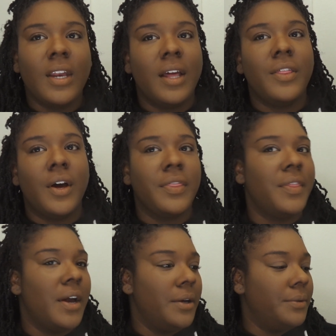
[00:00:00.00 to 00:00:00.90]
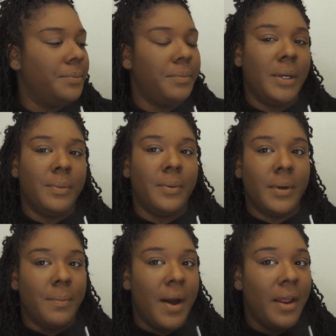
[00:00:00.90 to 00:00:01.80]
I thought that
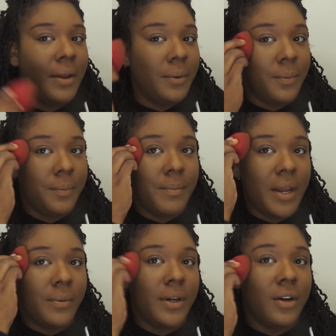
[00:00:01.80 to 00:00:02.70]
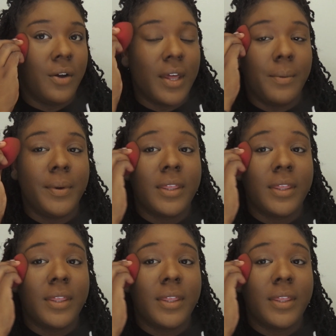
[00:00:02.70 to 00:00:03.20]
people might want to know that.